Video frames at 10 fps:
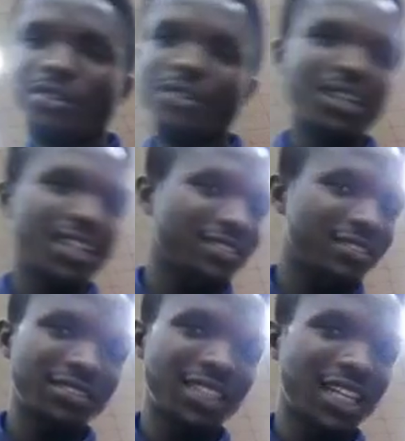alright,
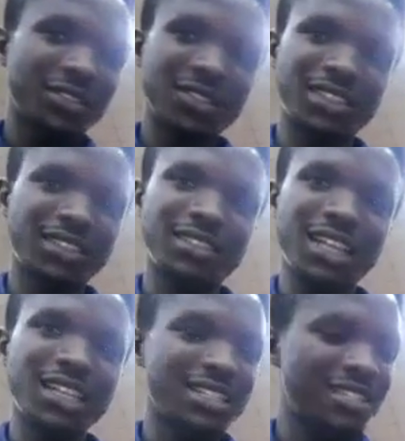that's just it.
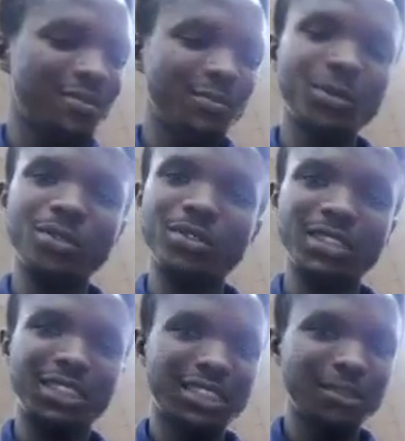That's a simple
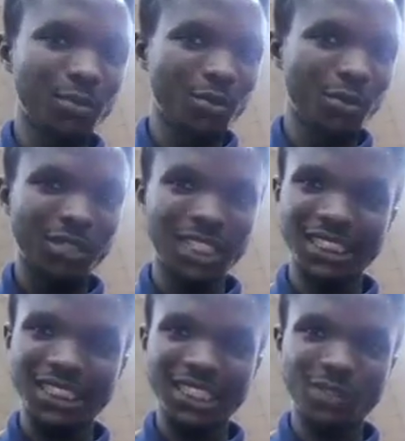one you
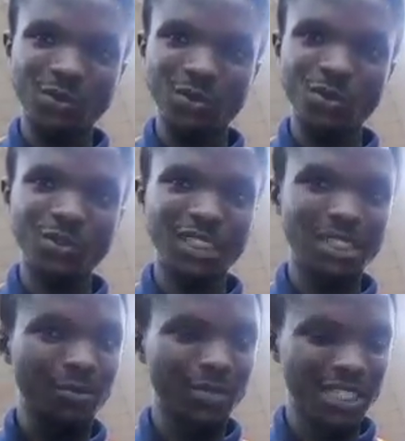can start with, to
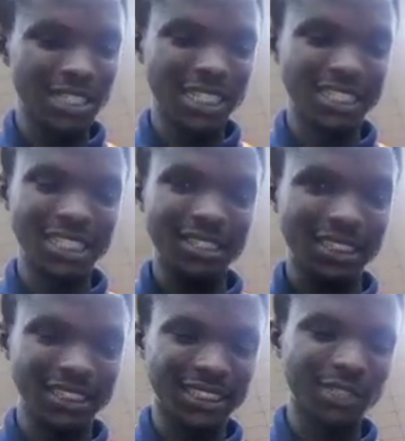simple exercise that you
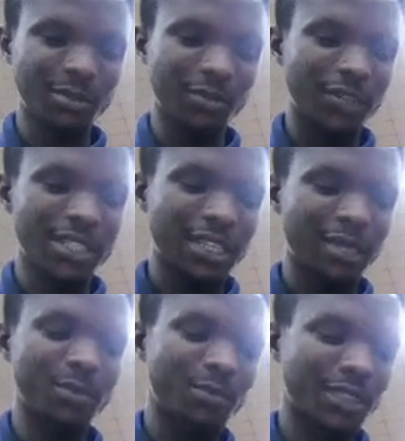can start before you
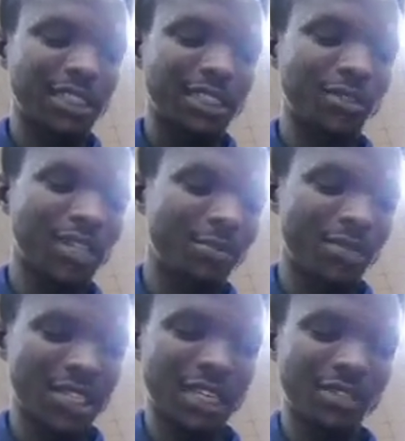start creating other
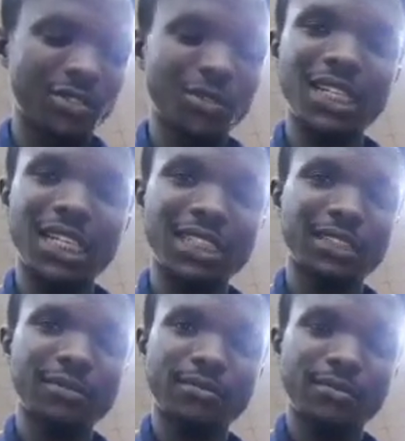bass line. So that's
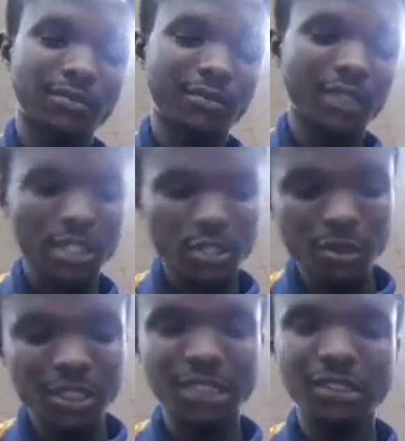
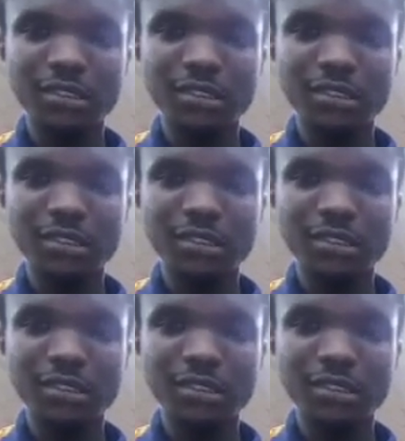slowly.